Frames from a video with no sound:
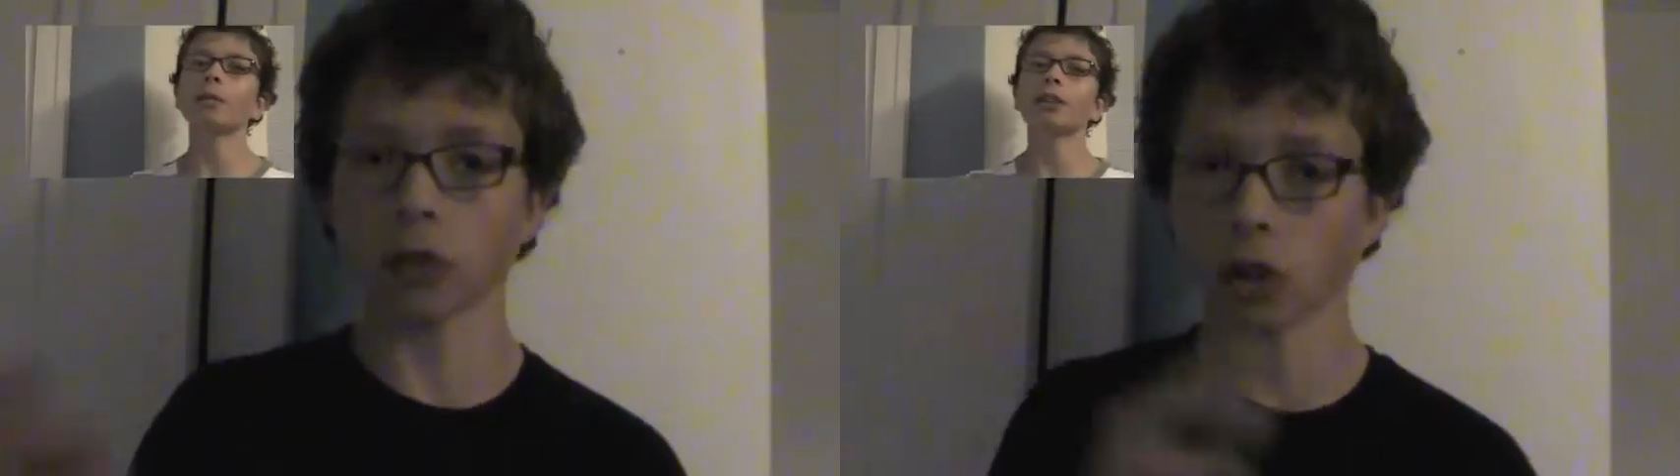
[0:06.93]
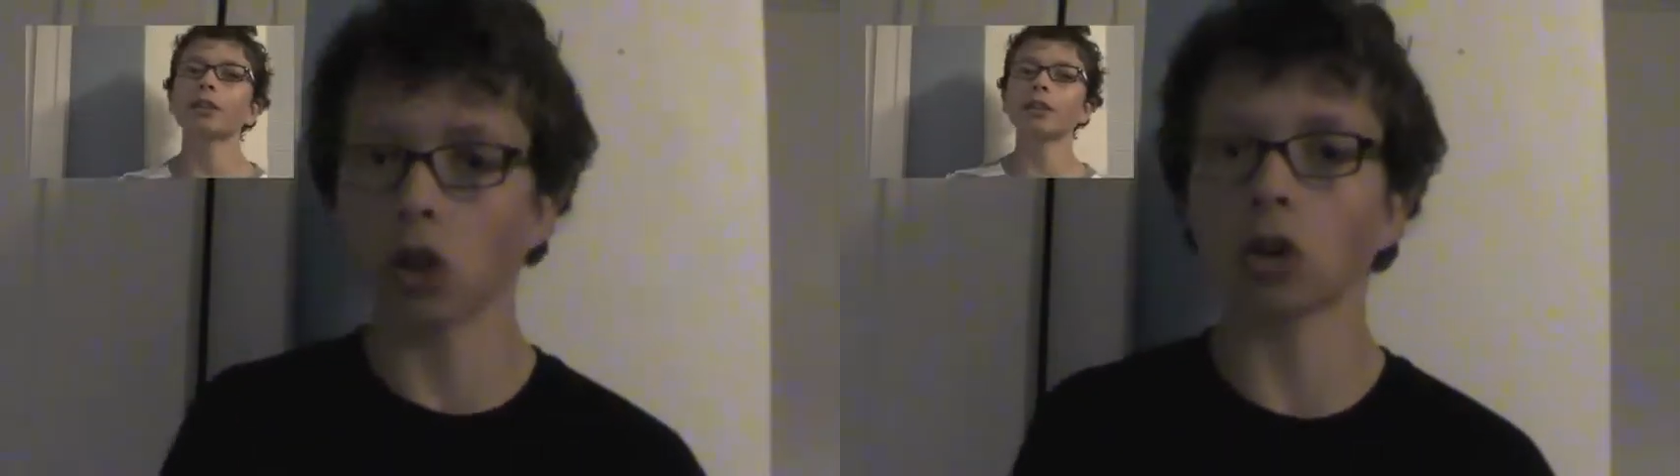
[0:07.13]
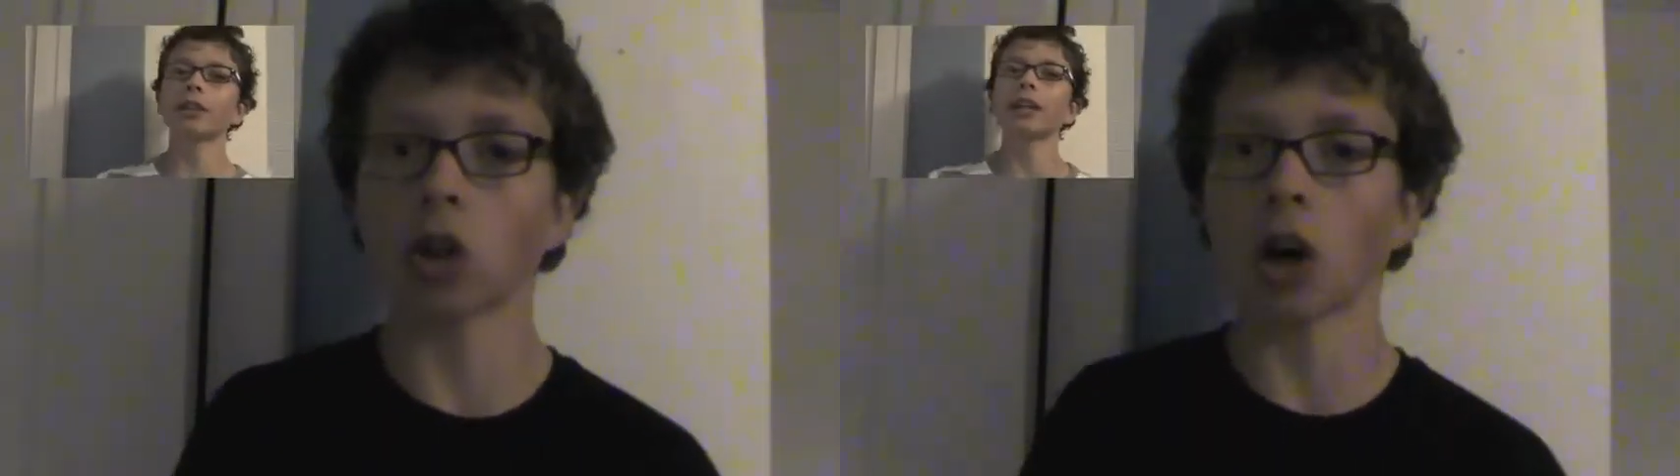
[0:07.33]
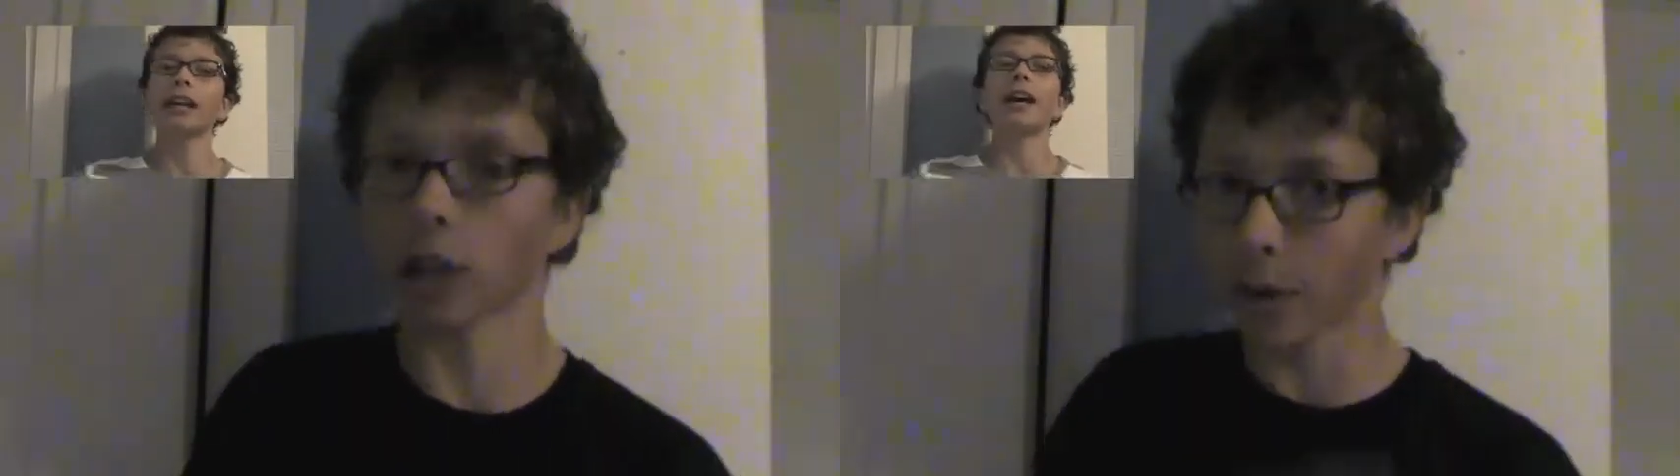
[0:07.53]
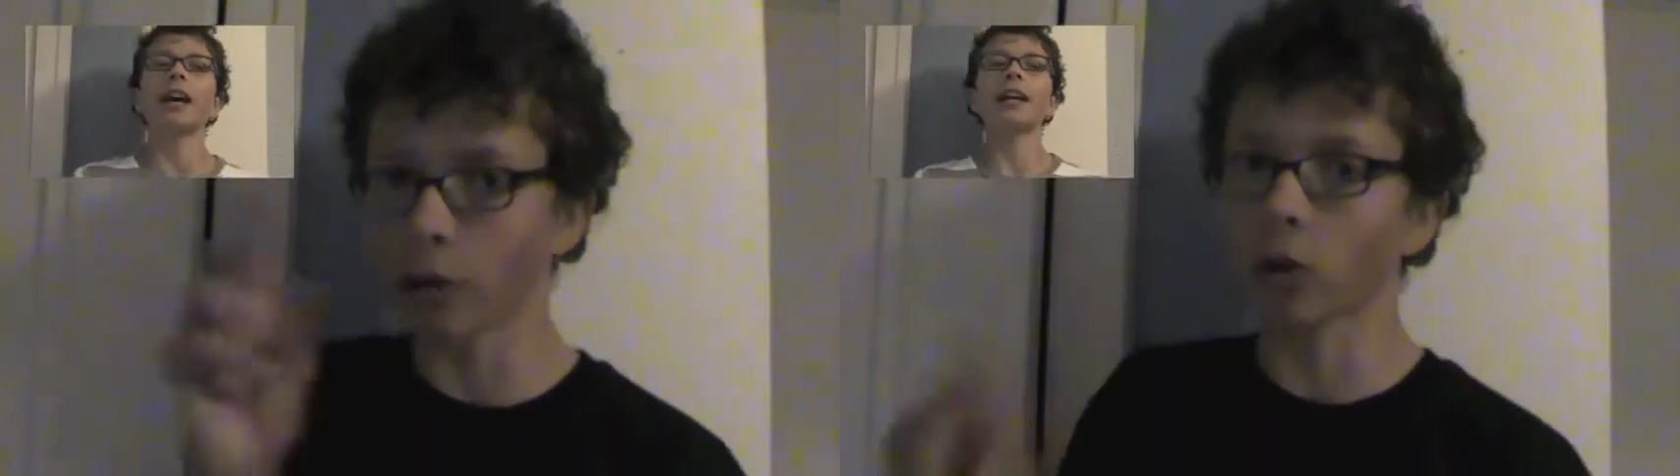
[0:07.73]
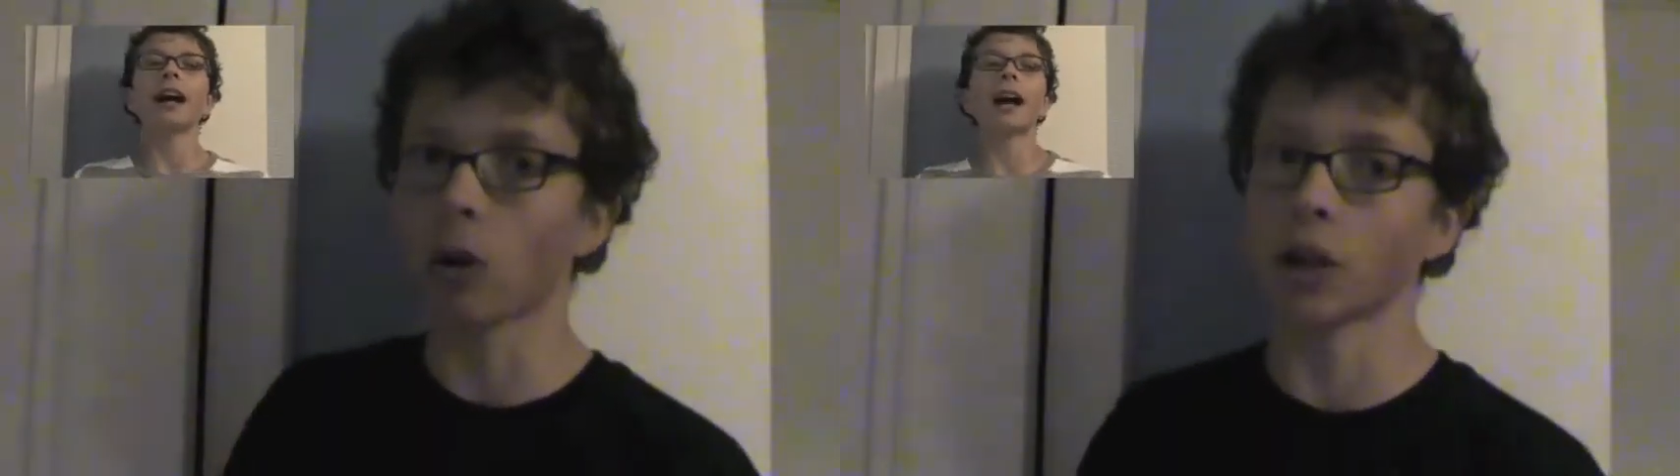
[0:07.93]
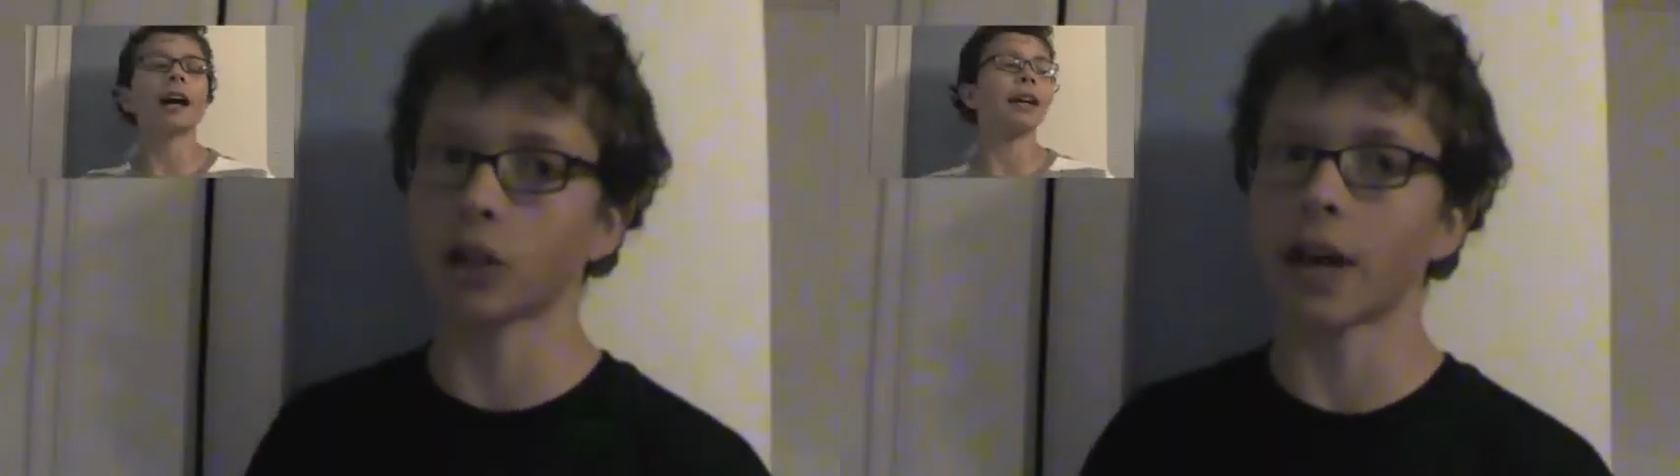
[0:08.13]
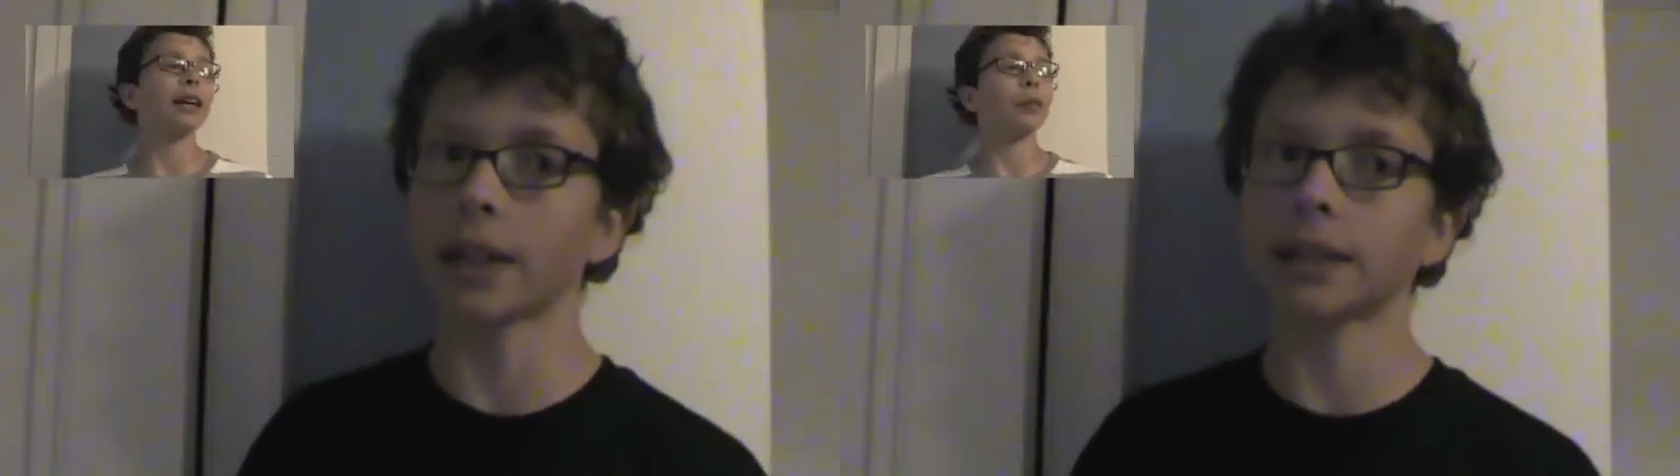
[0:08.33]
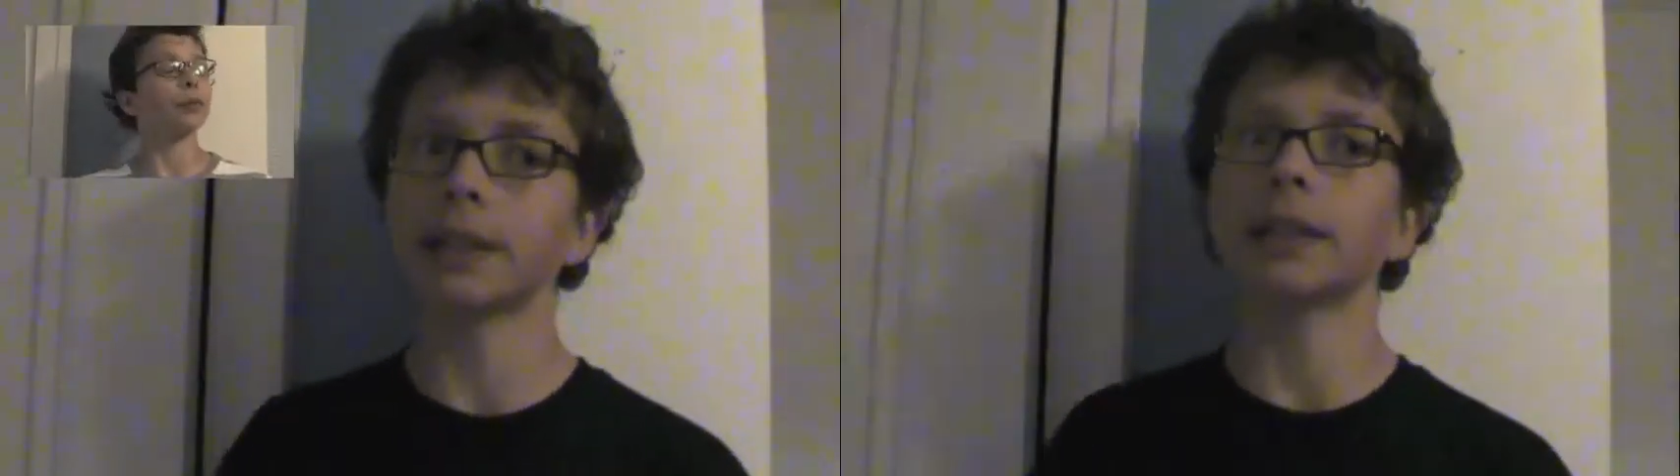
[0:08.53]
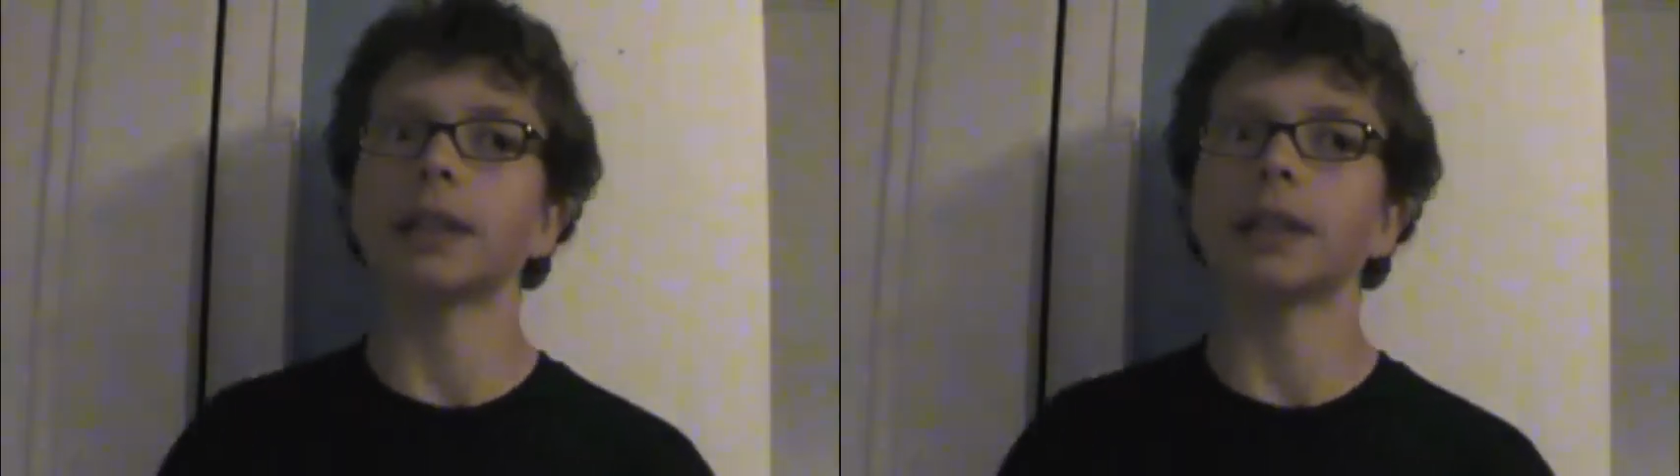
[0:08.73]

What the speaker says: for so long. You might want to watch that.